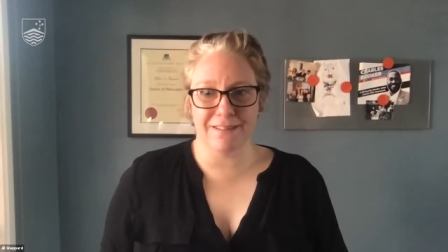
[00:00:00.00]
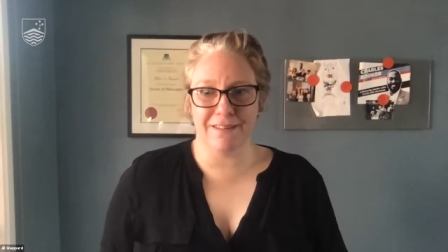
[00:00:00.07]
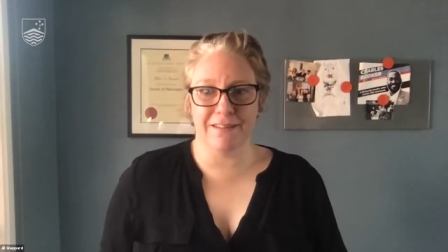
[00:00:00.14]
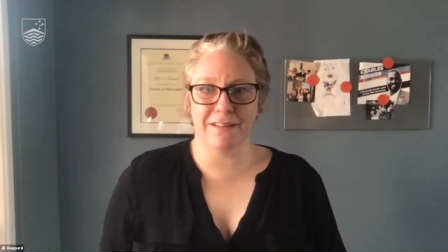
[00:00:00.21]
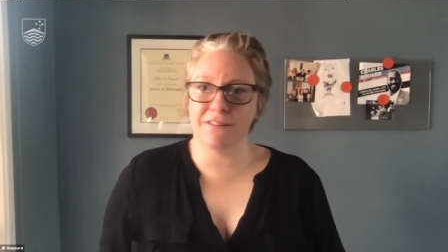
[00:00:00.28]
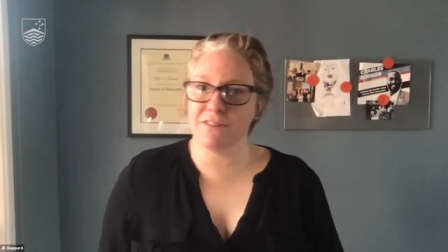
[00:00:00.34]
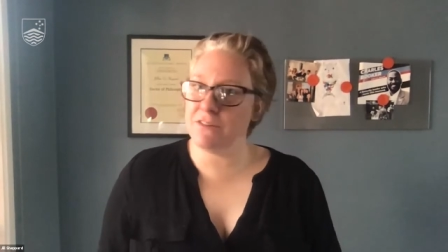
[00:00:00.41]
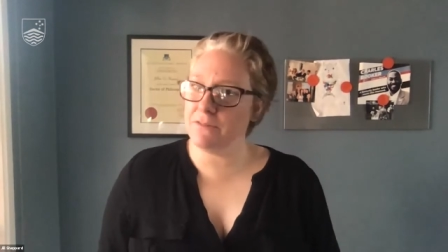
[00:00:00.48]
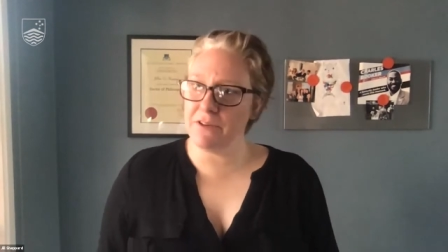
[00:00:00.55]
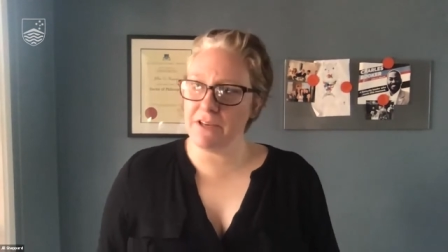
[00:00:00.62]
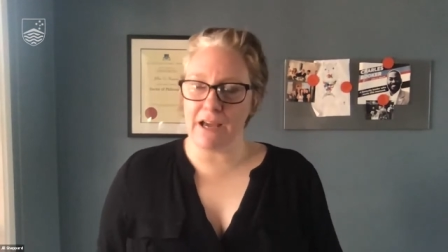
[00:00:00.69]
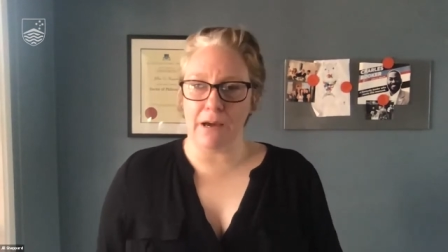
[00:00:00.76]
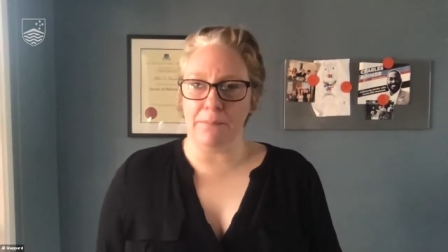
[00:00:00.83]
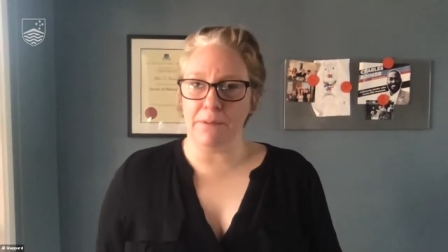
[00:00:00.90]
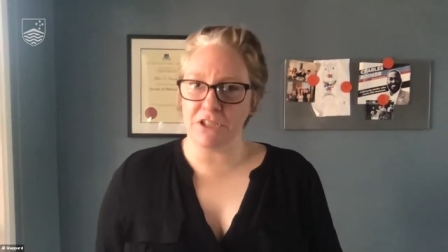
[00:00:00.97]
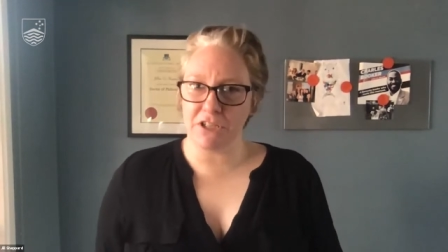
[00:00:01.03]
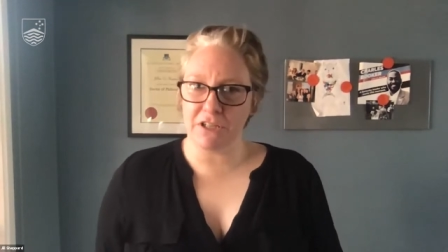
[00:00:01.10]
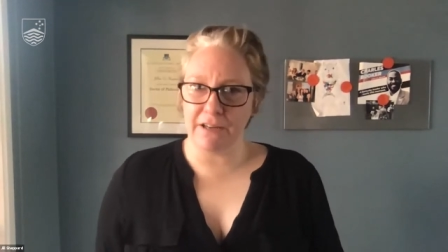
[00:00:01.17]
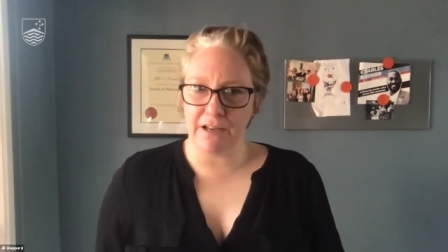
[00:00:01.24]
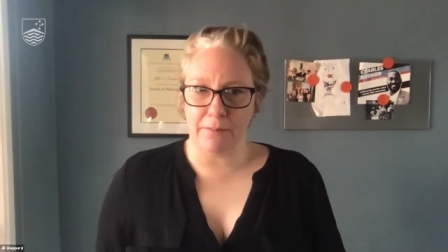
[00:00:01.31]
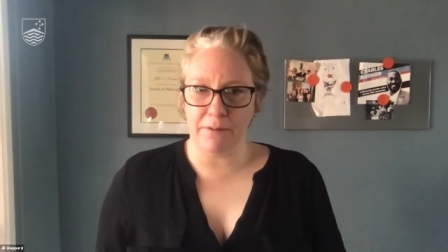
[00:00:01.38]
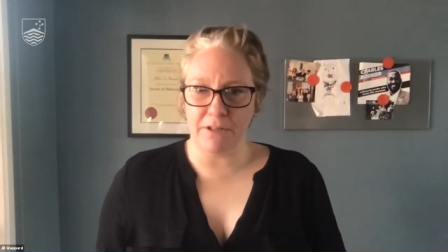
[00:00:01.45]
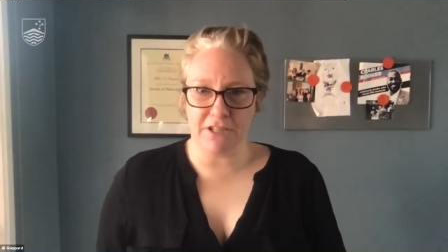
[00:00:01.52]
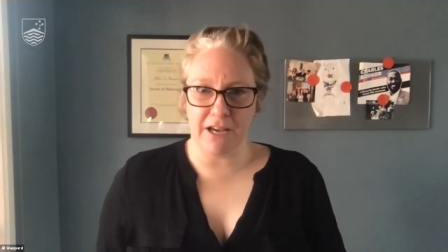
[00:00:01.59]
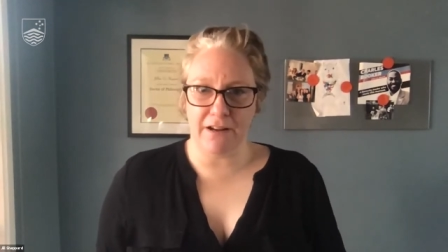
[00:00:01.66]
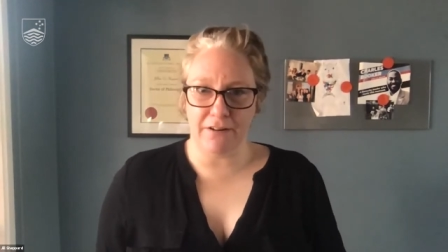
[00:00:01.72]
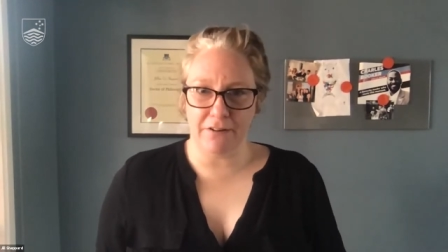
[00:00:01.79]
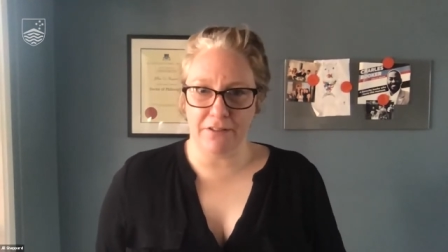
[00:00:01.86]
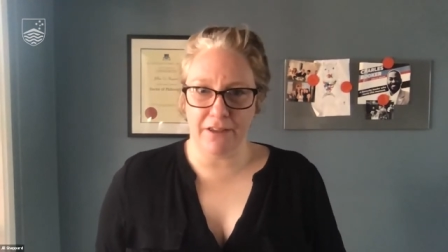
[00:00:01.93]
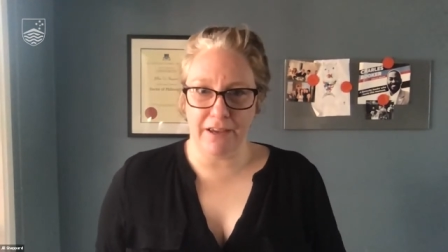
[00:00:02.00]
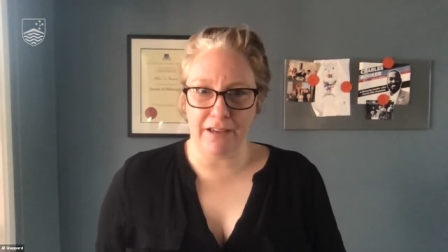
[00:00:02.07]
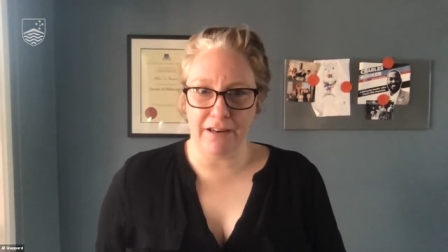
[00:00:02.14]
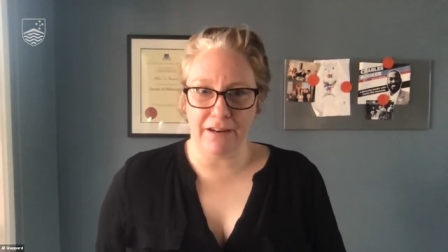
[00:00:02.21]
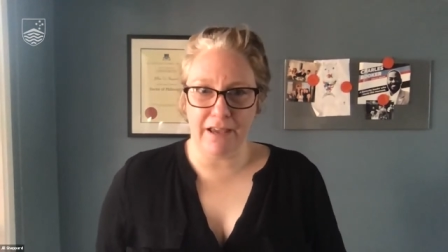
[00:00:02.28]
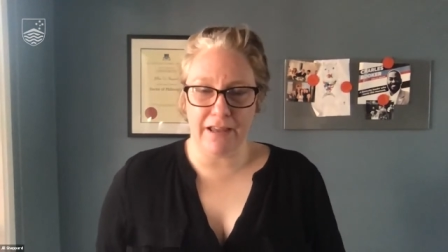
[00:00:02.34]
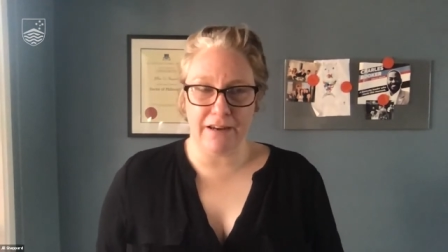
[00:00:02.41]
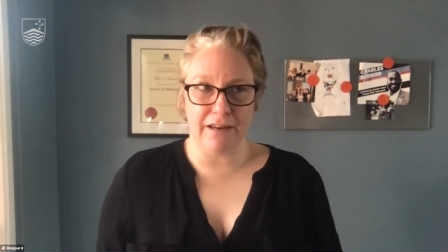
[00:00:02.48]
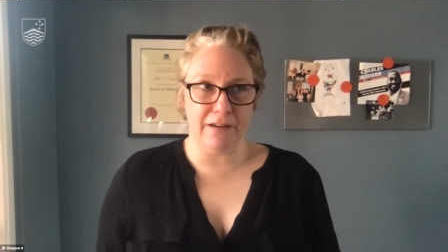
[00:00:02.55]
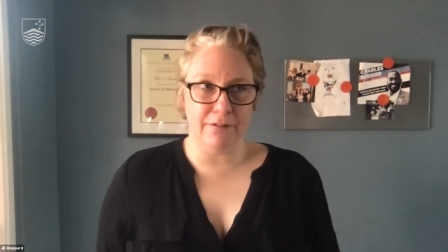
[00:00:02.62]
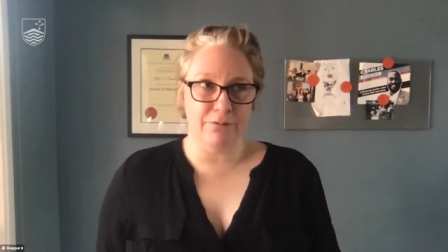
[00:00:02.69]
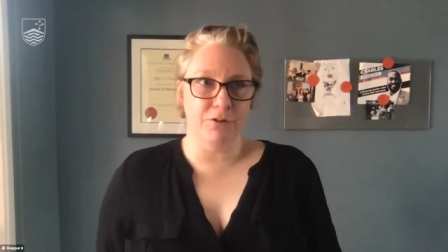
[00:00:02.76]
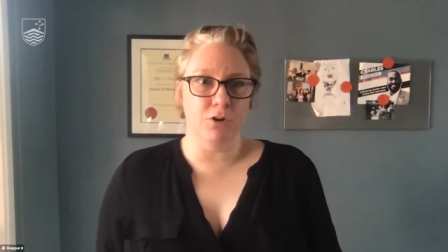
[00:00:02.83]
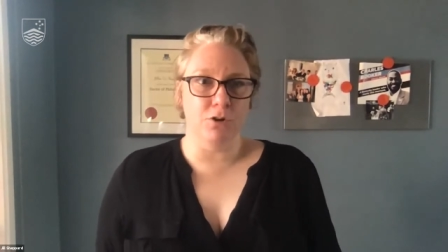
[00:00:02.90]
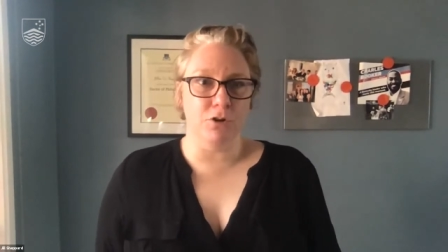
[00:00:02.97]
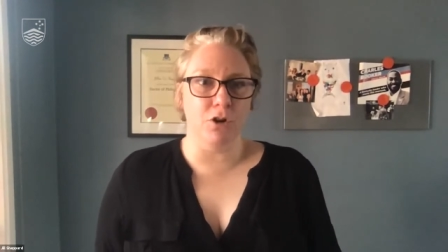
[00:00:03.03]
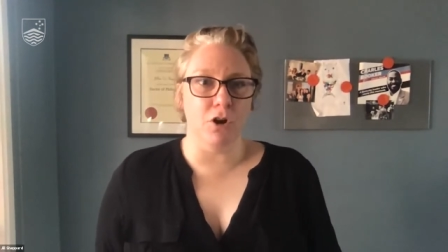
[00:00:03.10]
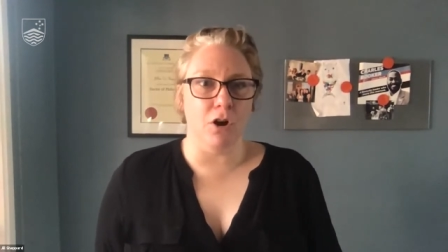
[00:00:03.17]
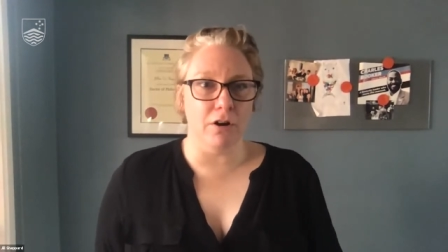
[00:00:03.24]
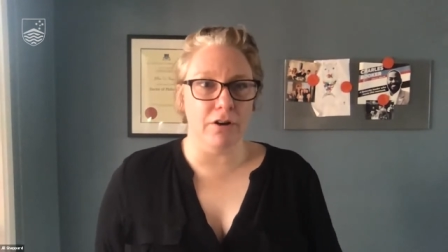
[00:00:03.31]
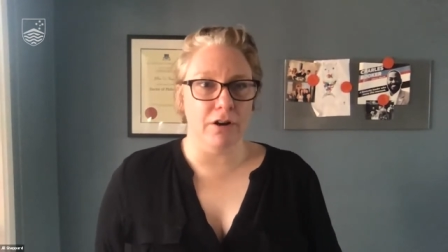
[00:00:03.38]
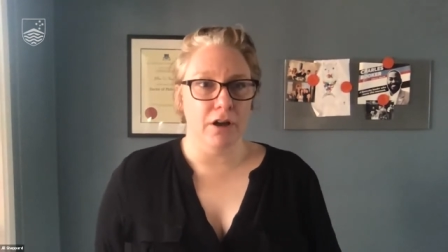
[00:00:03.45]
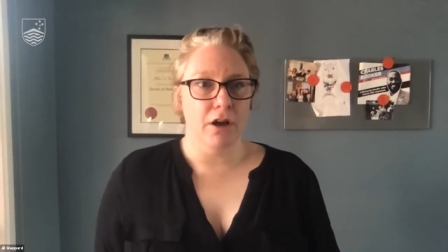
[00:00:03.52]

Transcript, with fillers: that it's sort of a garbage in garbage out thing and and if you're not